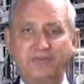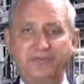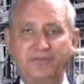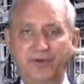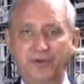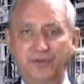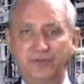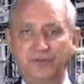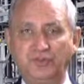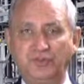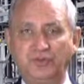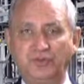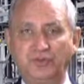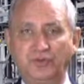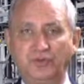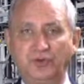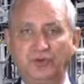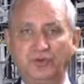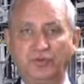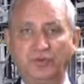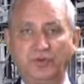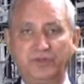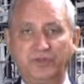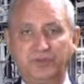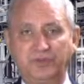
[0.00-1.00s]
very
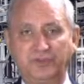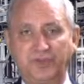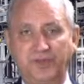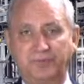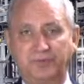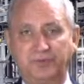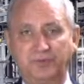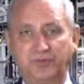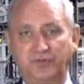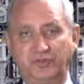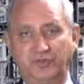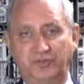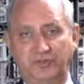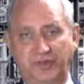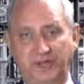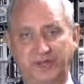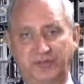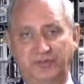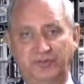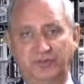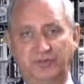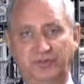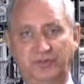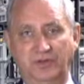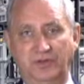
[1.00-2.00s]
strong receptor
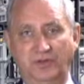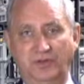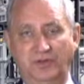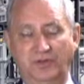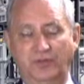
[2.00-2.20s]
sites